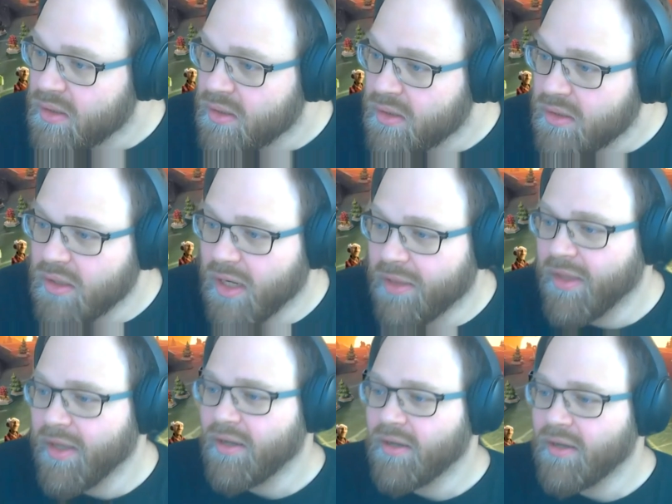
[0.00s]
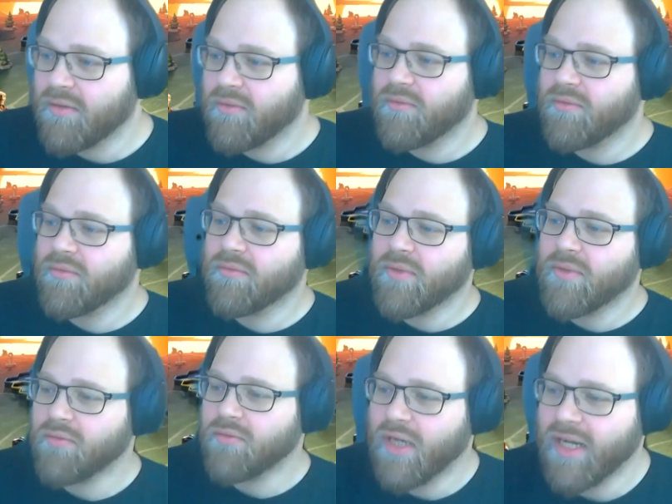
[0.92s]
So I think
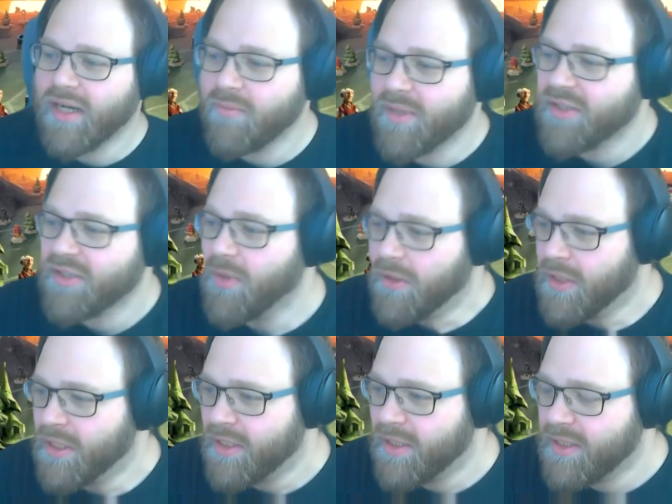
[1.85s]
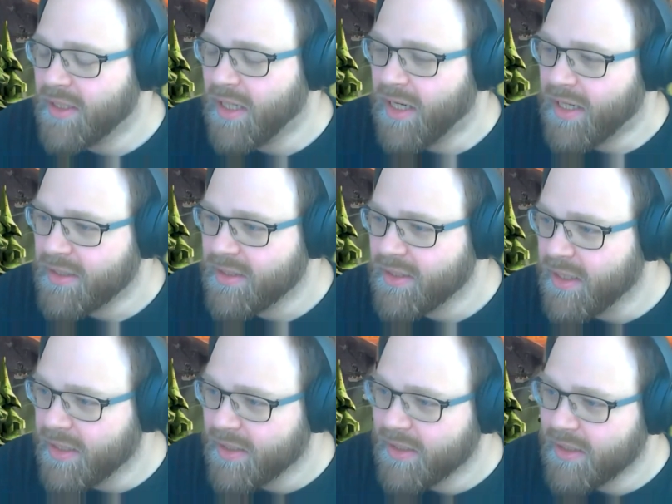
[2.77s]
what Random Explorer is
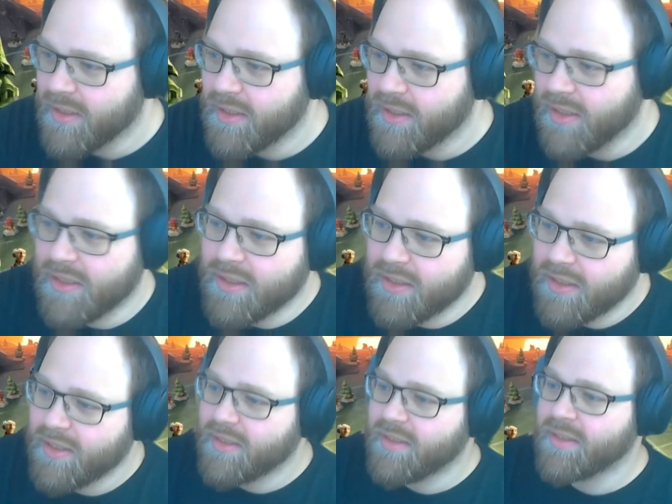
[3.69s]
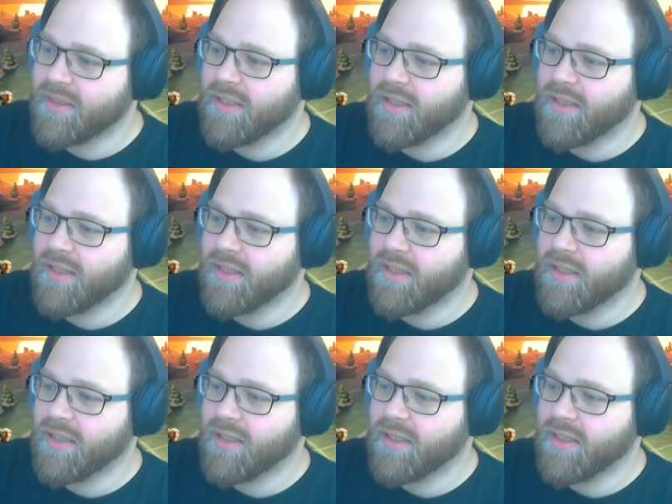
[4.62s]
asking is